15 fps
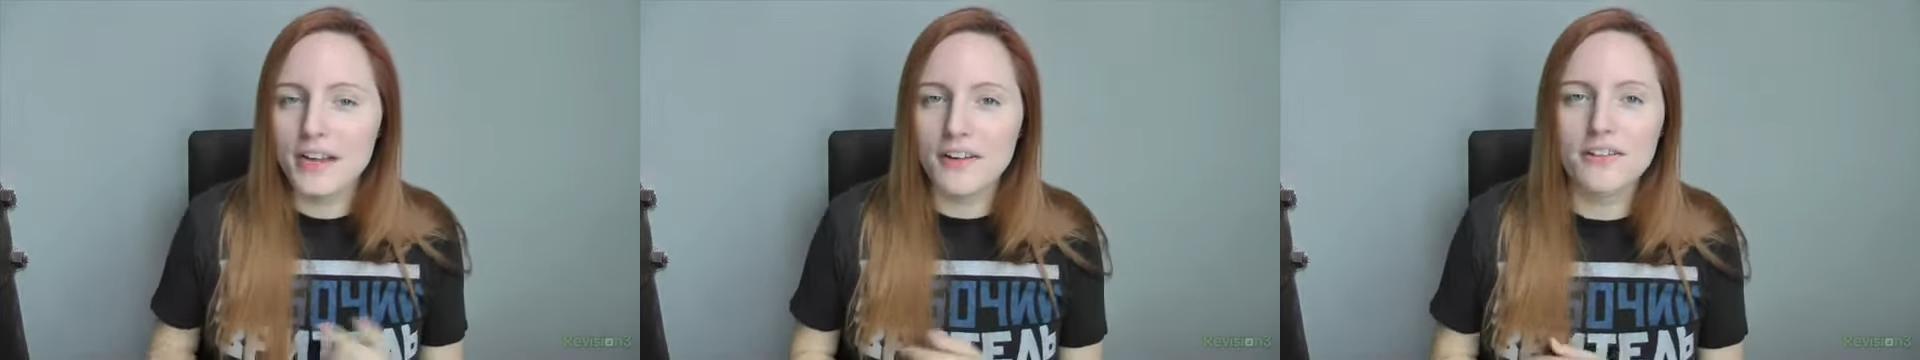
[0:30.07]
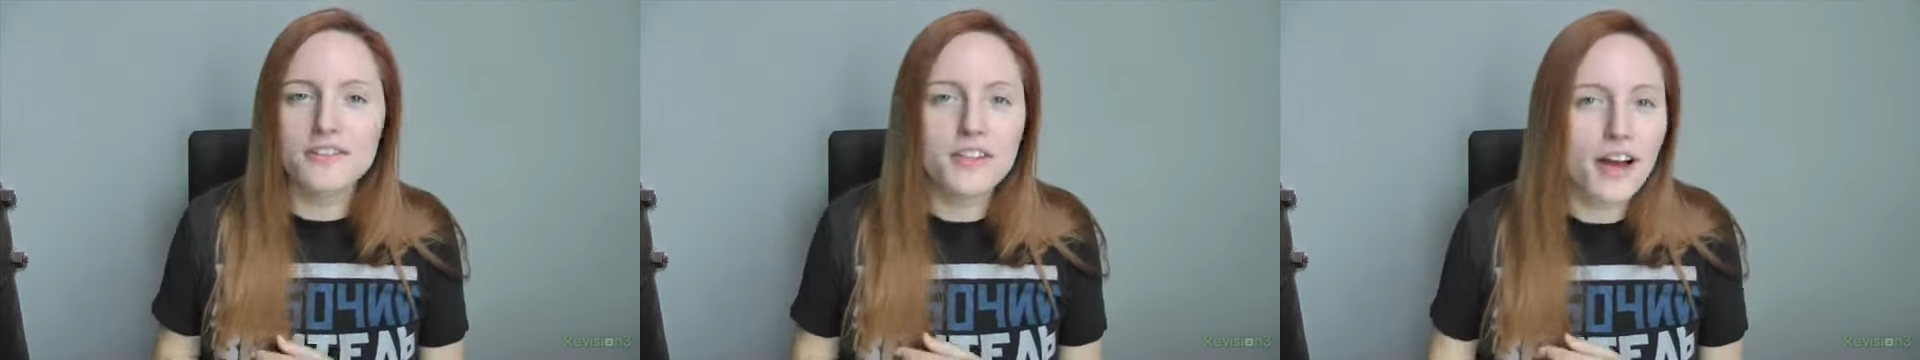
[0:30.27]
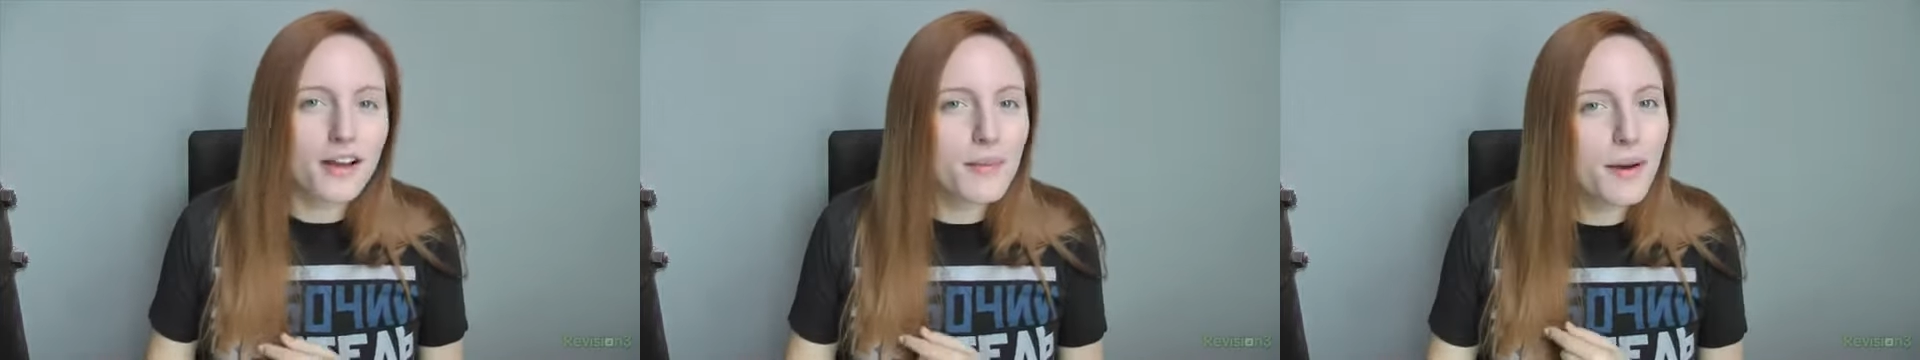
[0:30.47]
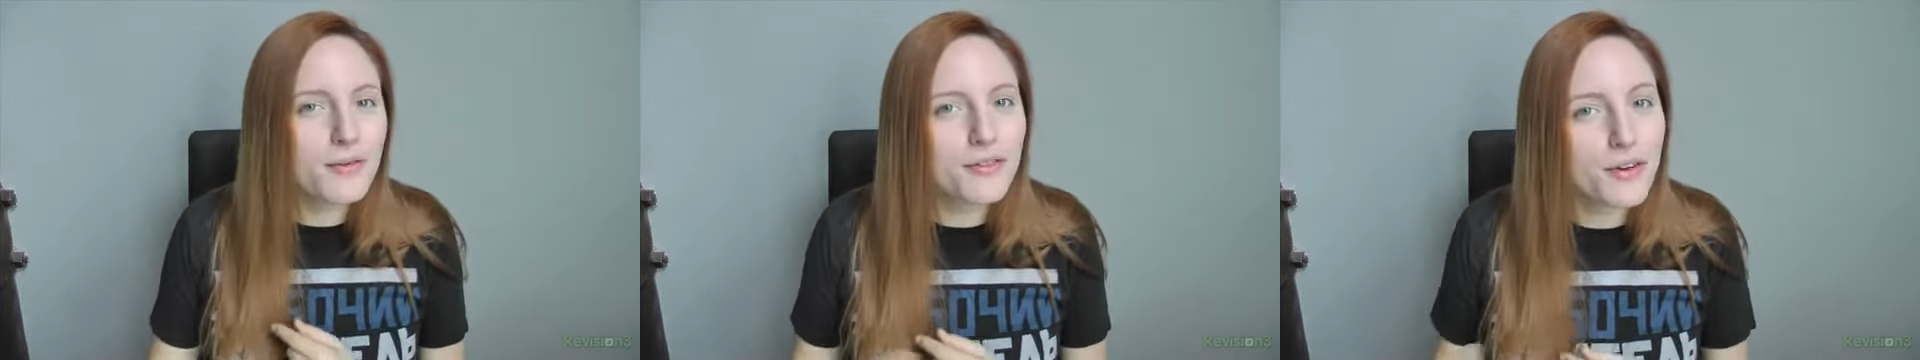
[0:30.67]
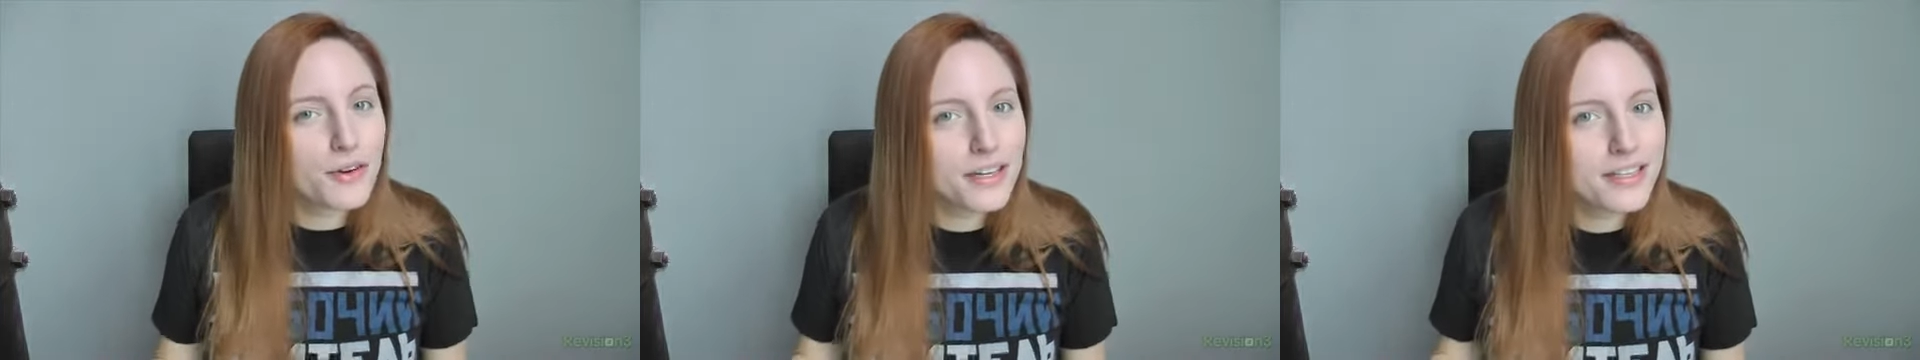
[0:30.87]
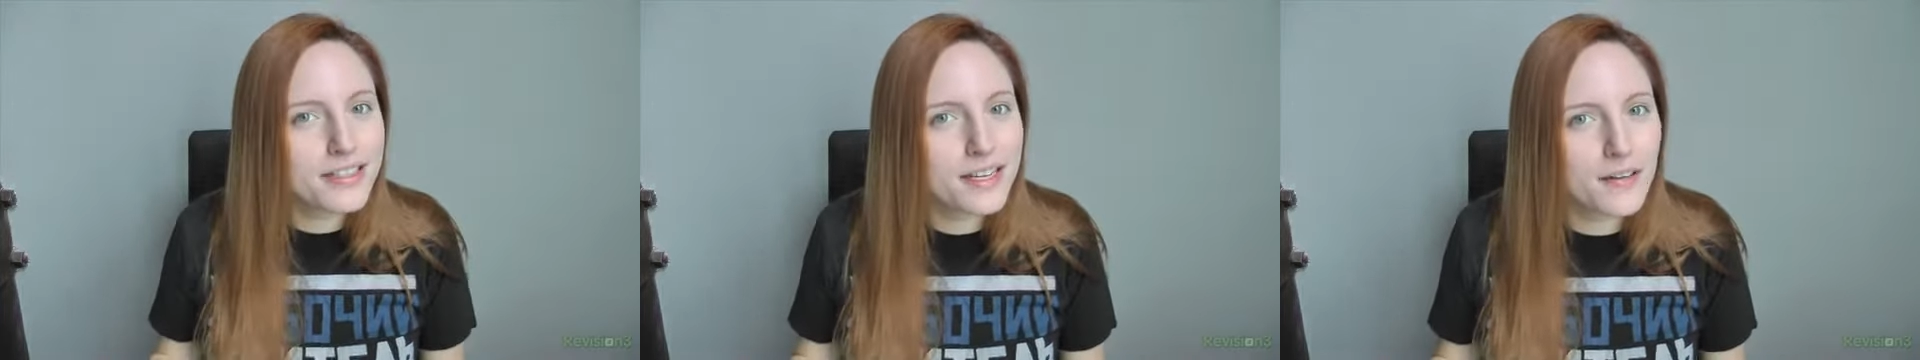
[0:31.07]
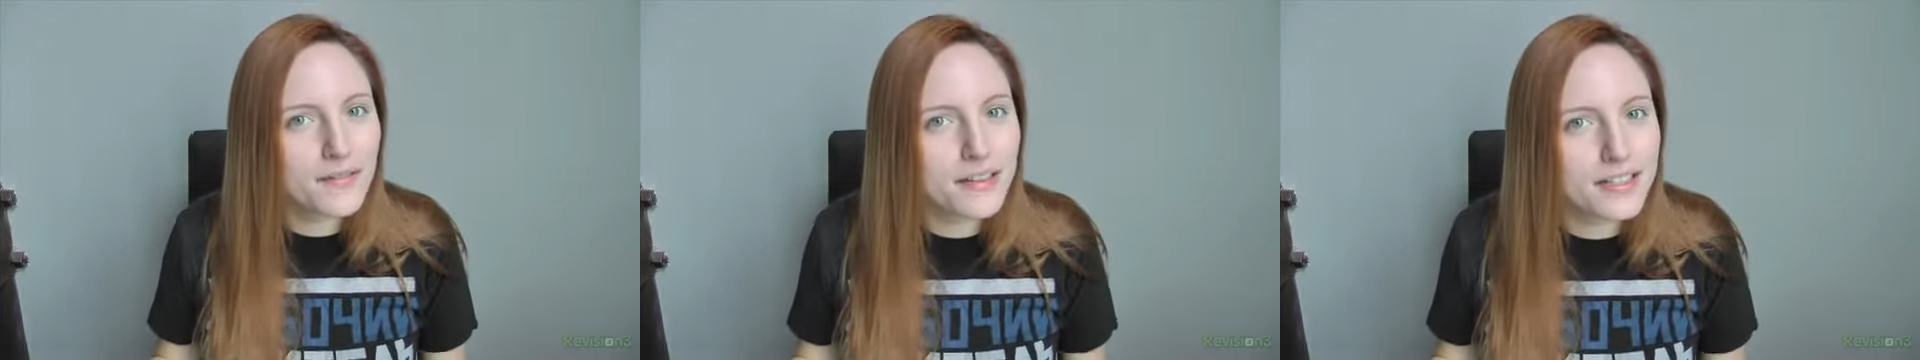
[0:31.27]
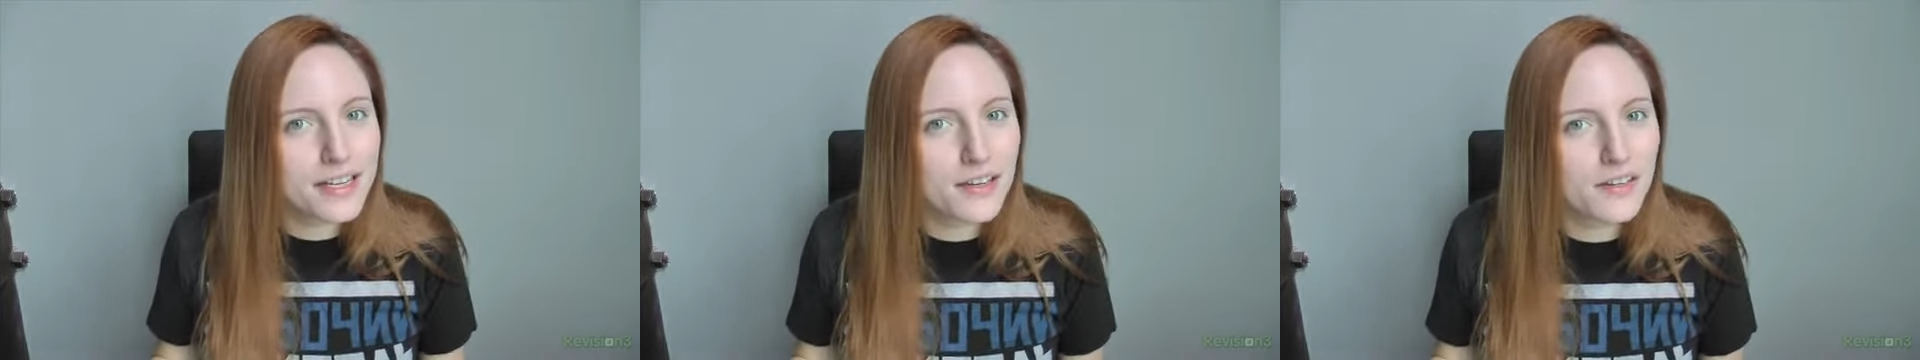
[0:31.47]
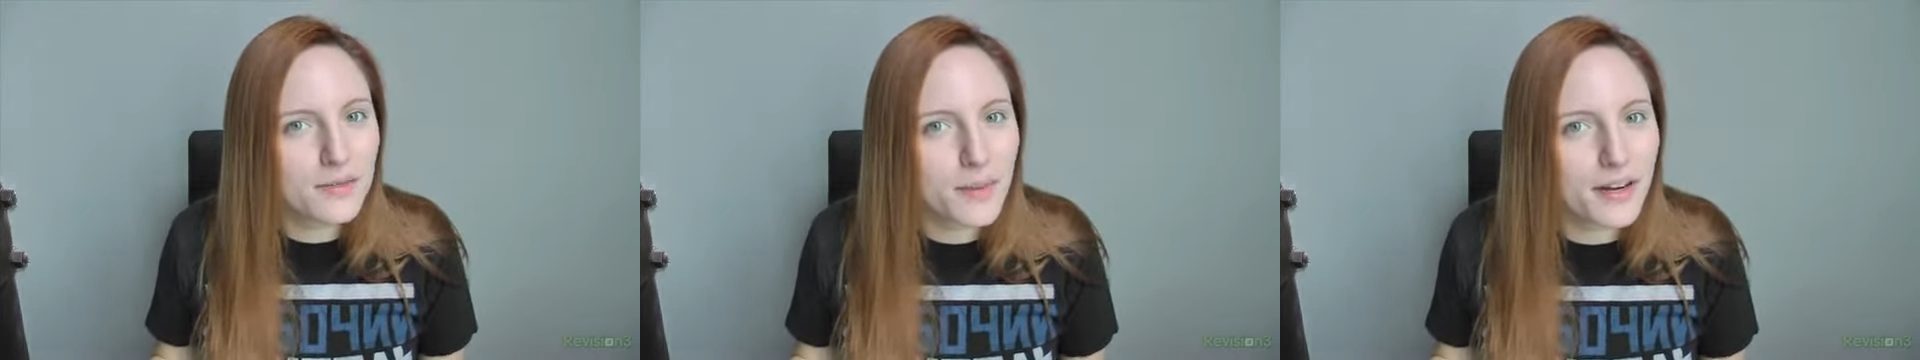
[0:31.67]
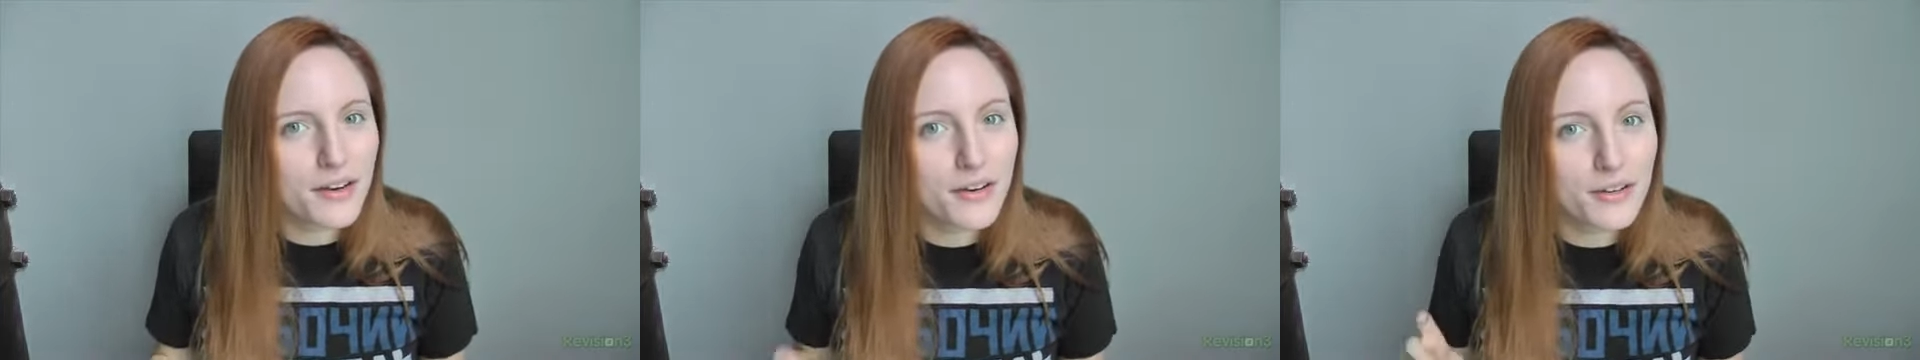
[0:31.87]
here to talk about nerdy stuff that
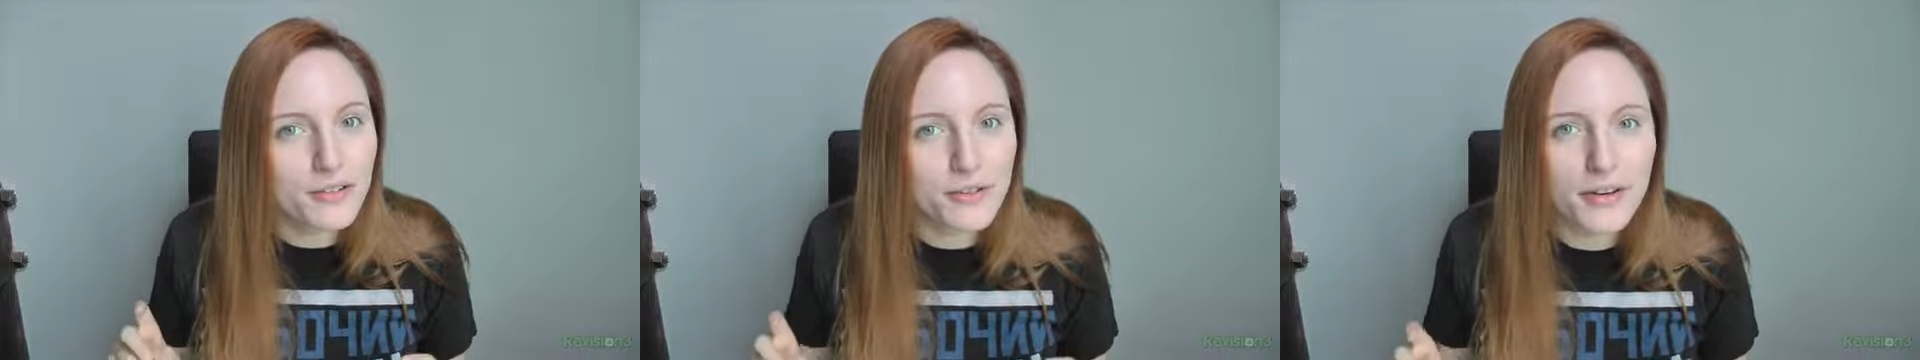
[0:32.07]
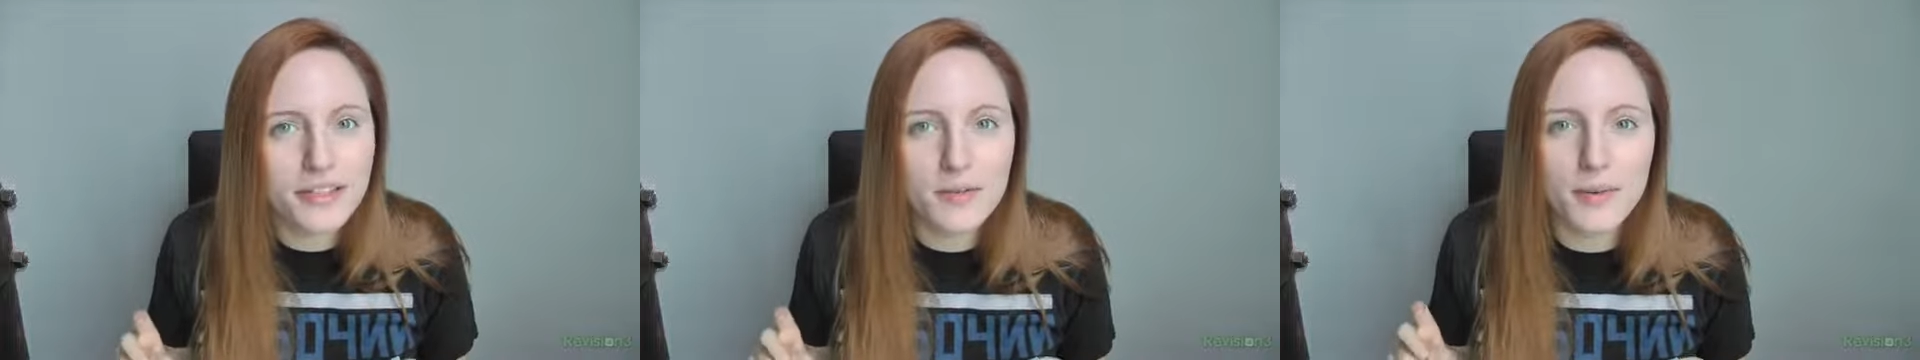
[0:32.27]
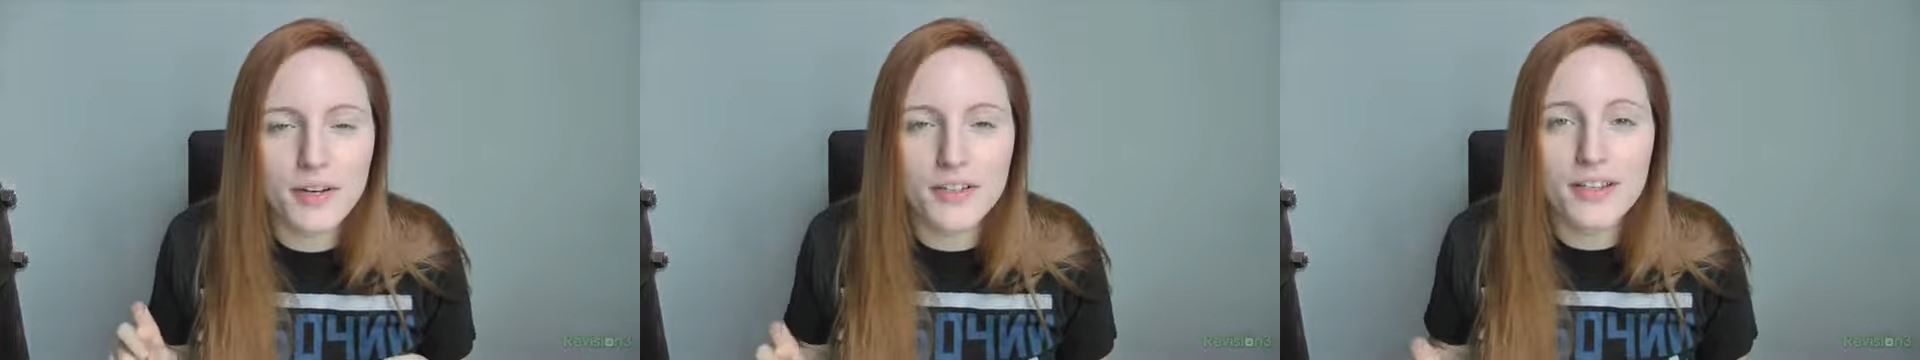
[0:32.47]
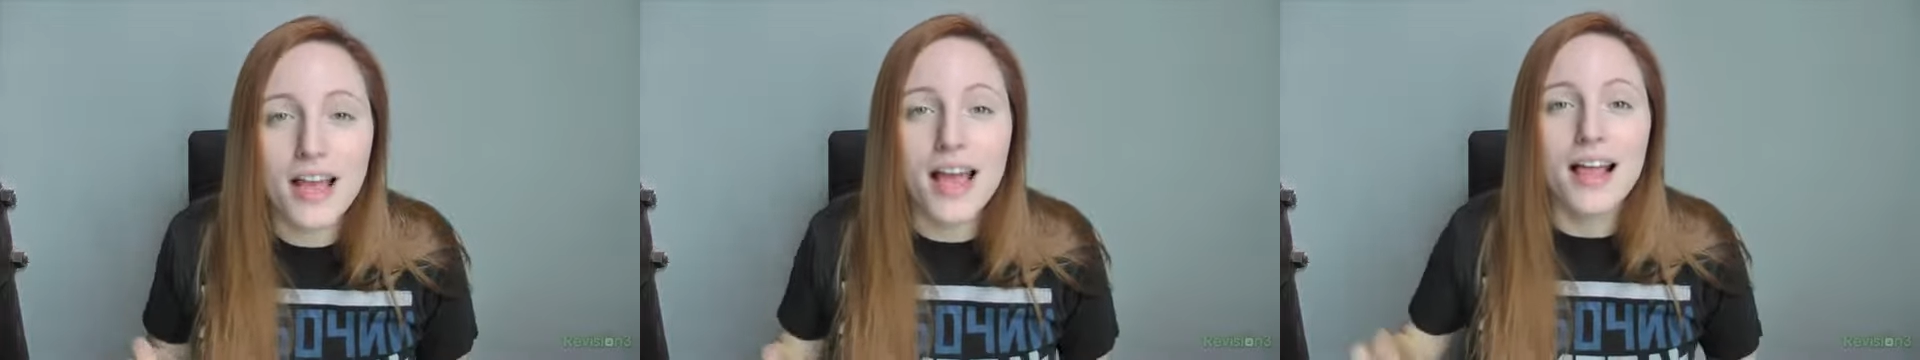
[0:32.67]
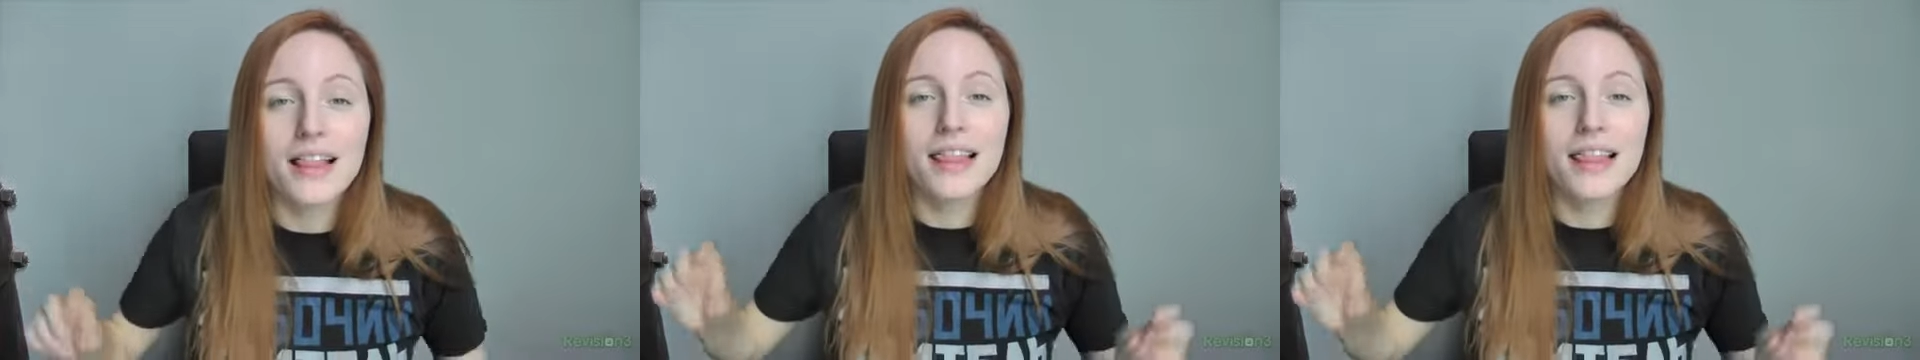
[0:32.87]
tickles my neurotransmitters,